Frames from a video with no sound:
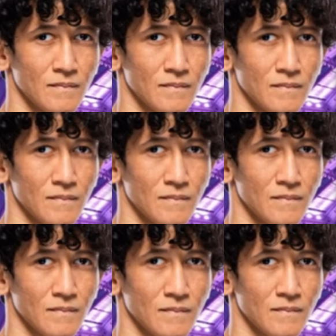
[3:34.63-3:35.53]

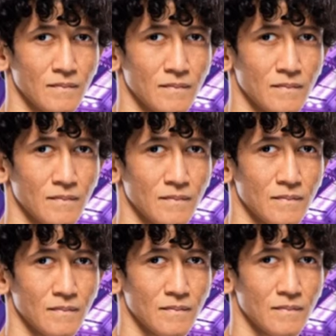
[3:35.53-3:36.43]

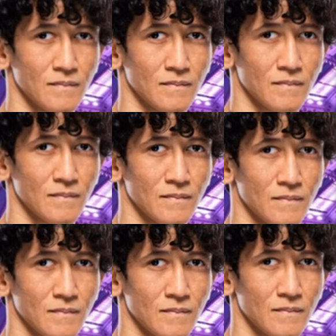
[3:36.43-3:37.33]

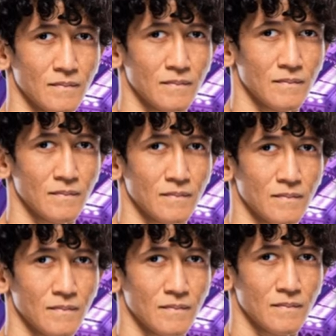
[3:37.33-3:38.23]

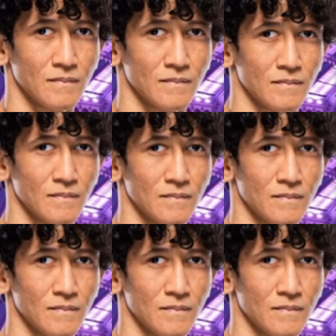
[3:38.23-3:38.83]
(silent)